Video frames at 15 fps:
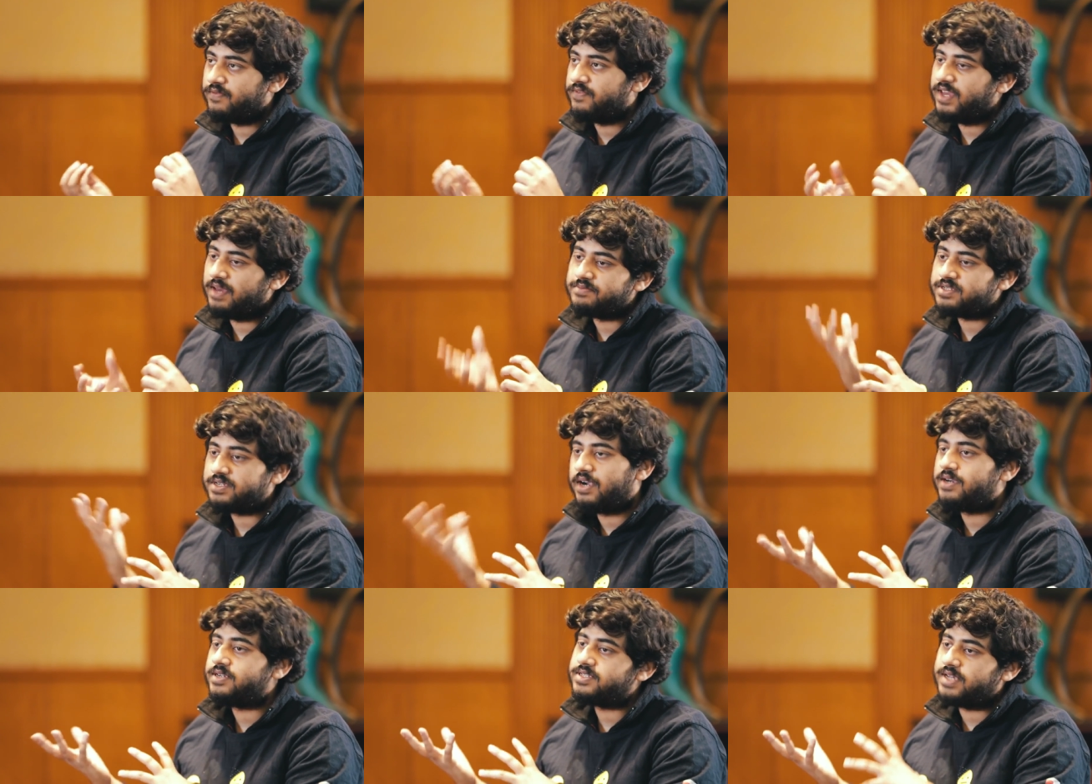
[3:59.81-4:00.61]
vm
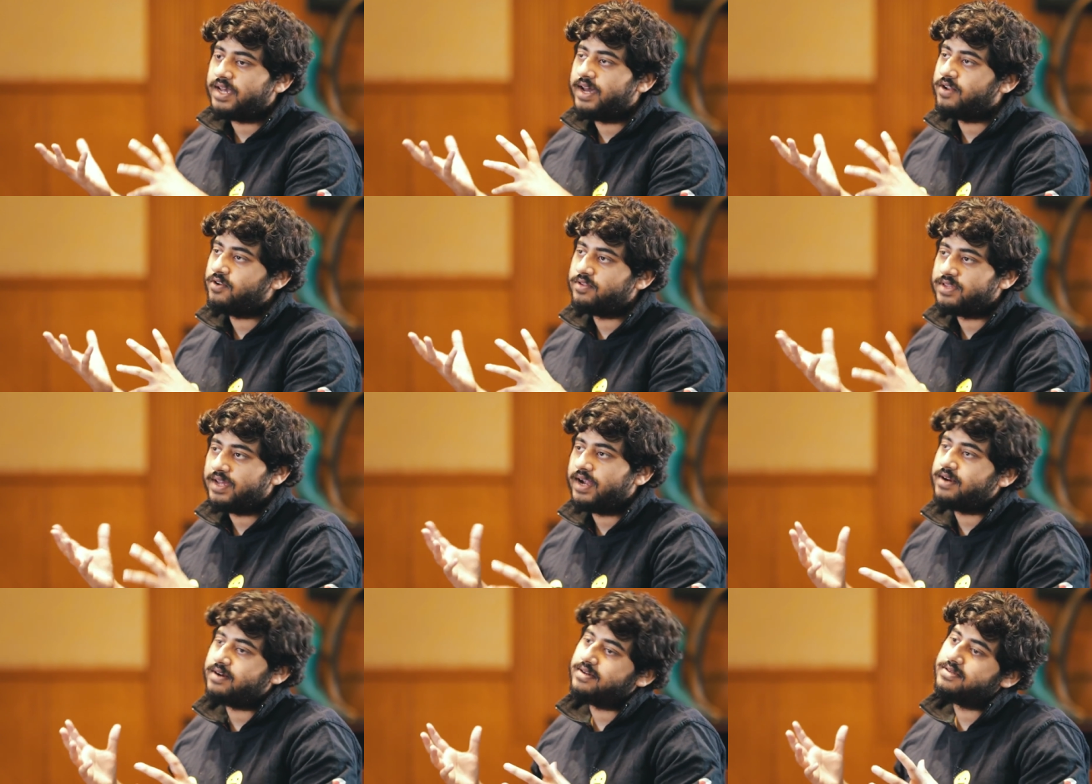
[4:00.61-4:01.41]
starts and on
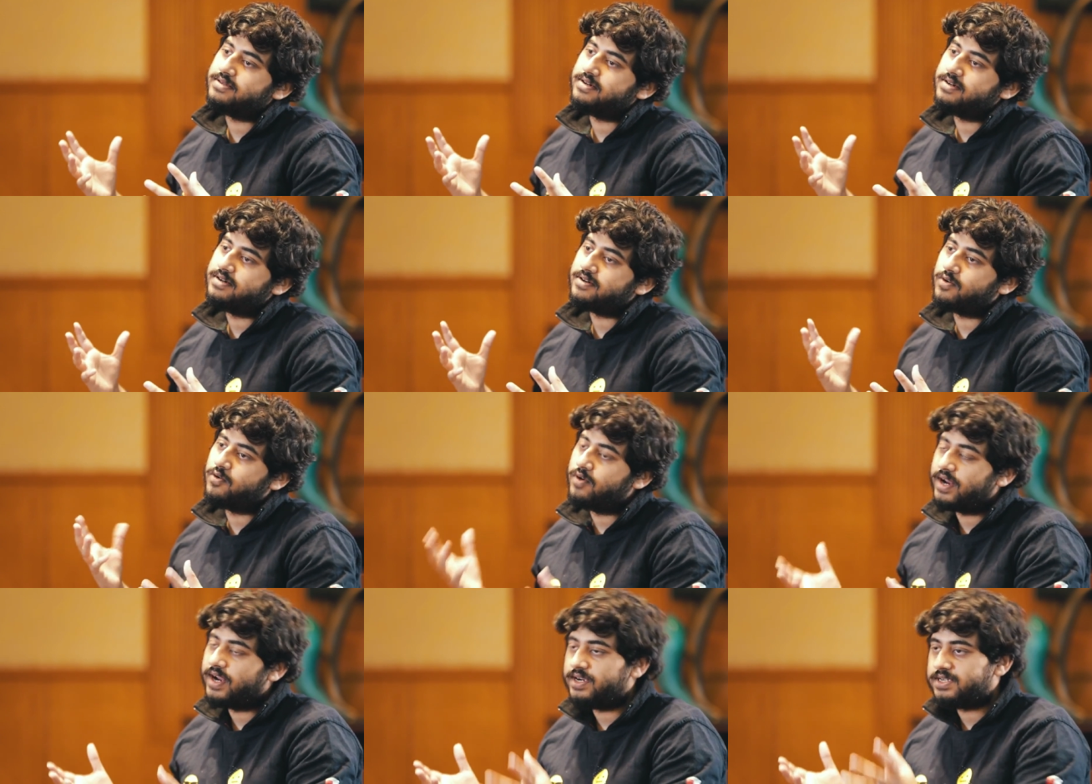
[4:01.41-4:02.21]
that the code